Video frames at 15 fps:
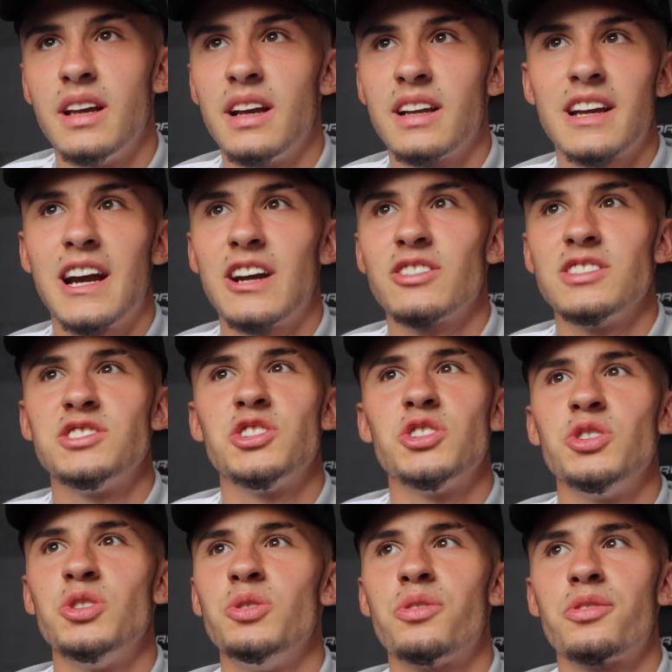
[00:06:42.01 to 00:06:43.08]
And category
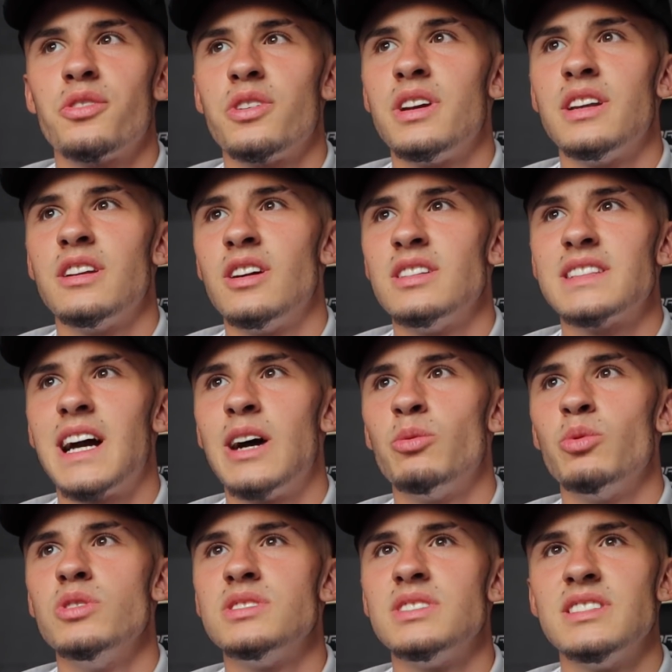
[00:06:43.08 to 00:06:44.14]
2, 3, and, like,
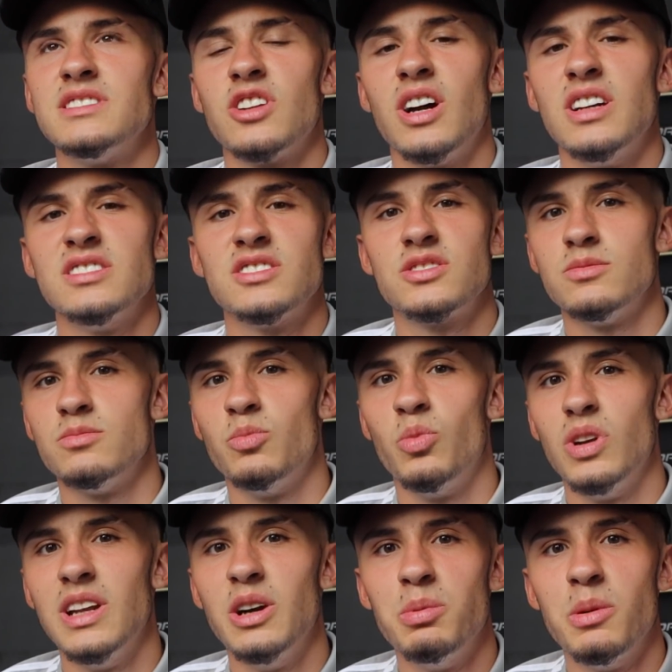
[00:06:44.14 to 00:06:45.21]
downwards, there's, like, a
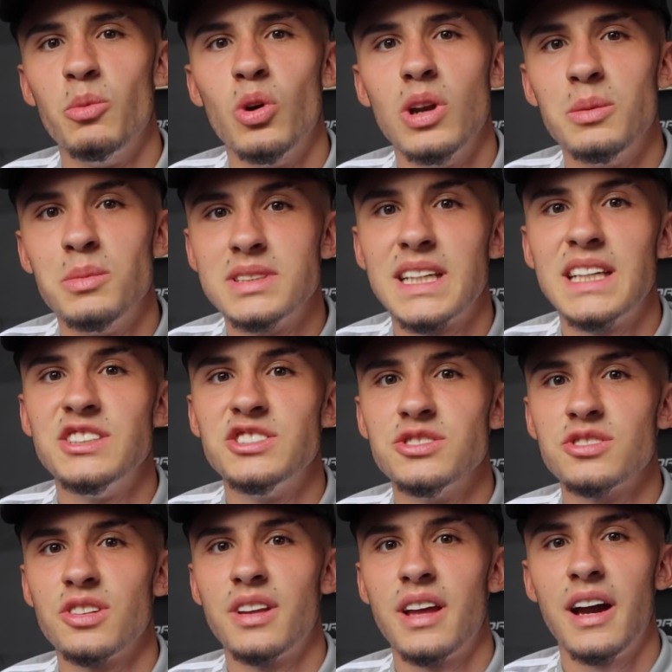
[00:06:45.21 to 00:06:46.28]
little bit more
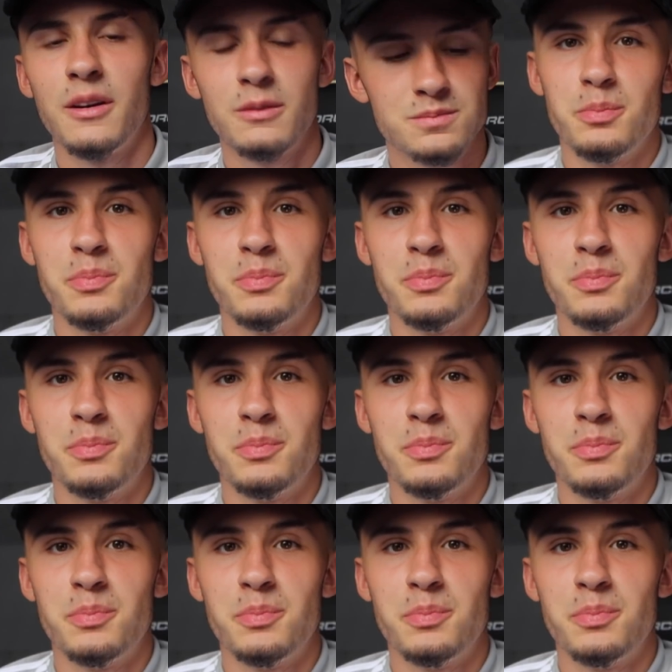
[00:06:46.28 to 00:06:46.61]
limitations on that.